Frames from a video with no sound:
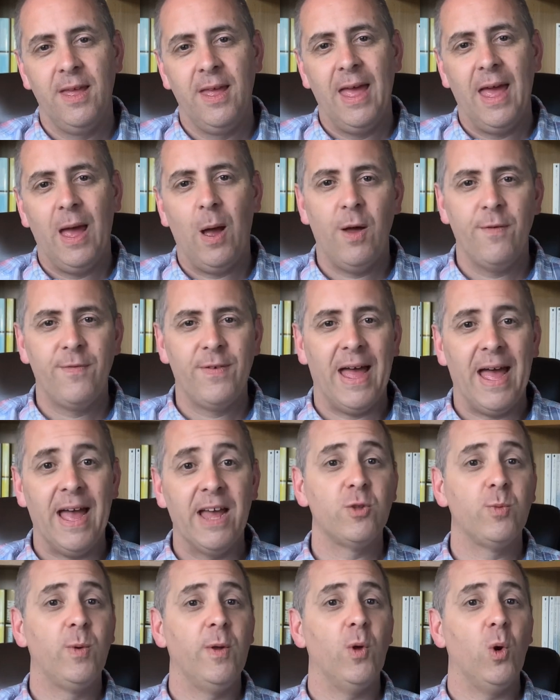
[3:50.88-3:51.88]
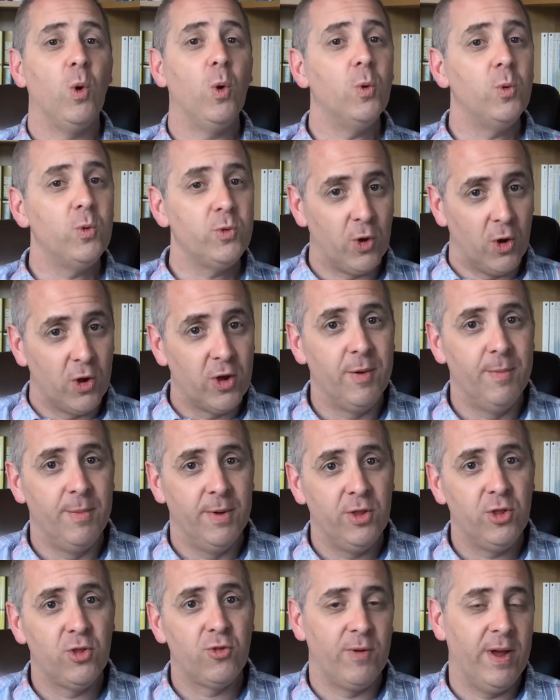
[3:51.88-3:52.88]
However, as with all
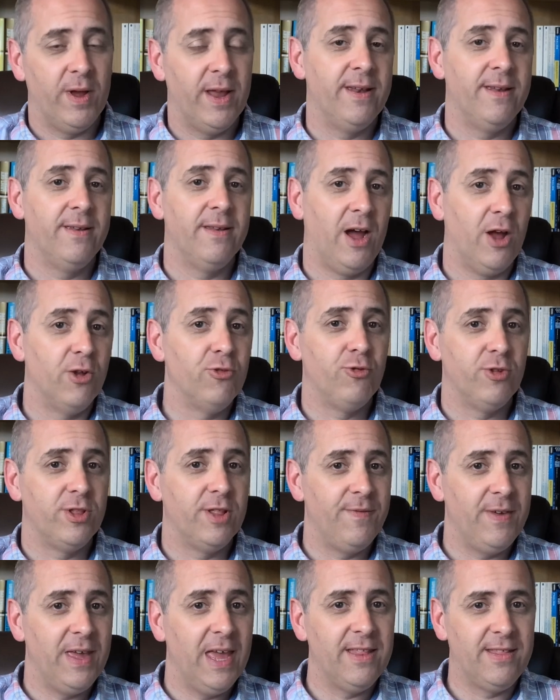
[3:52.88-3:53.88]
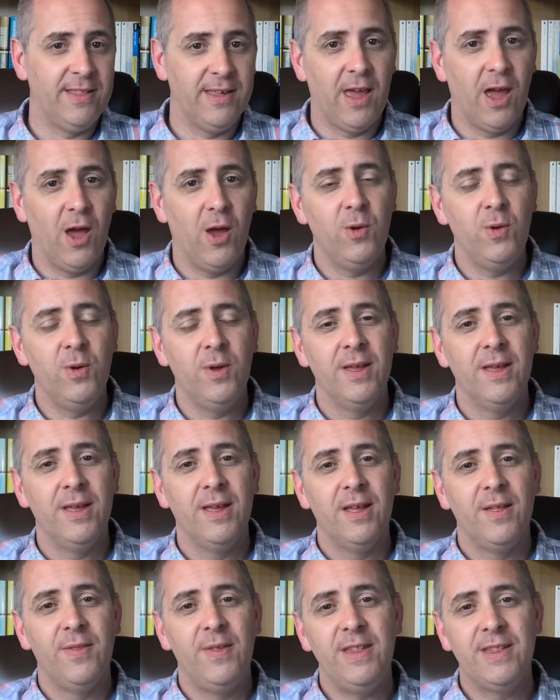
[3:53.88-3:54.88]
documents written hundreds of years ago,
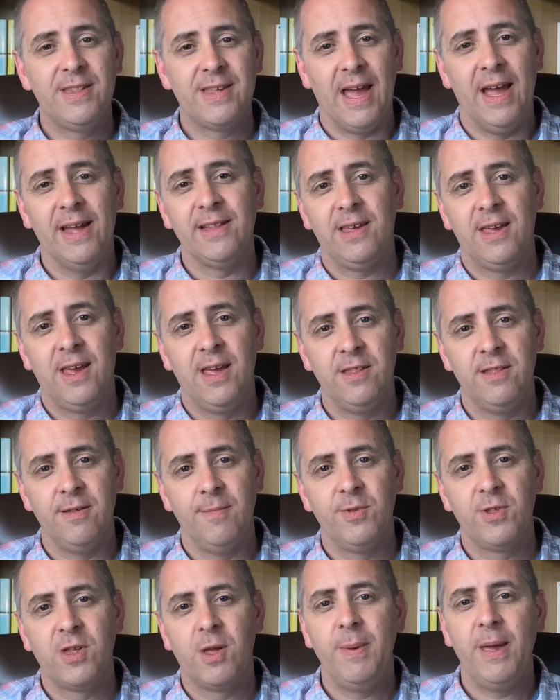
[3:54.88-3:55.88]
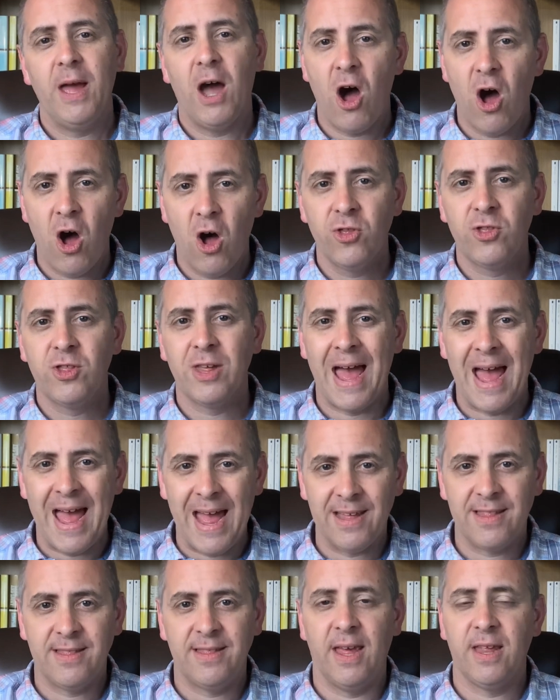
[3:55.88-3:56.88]
these catechisms can be hard to
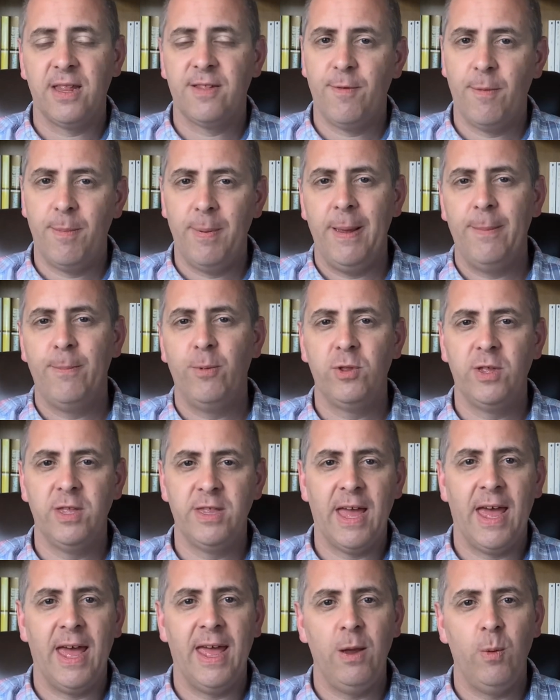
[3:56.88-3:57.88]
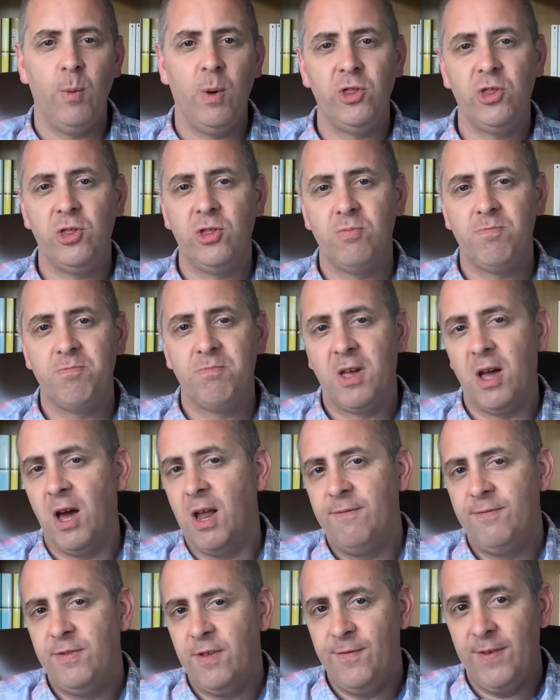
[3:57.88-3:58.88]
access for people today, which
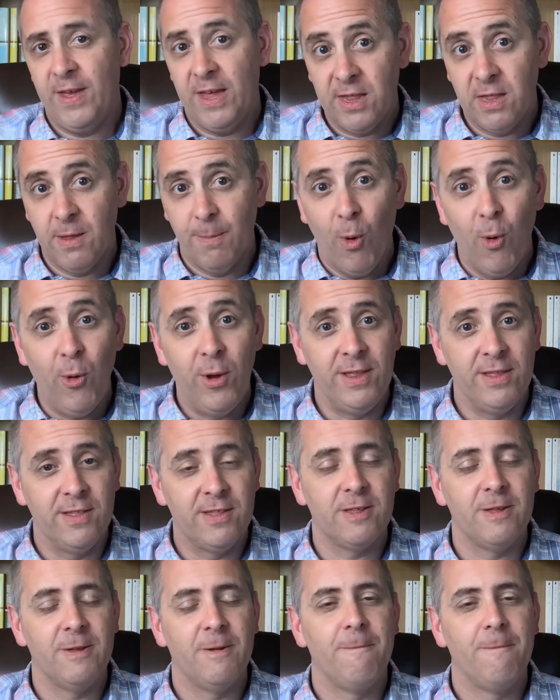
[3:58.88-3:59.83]
kind of defeats the point.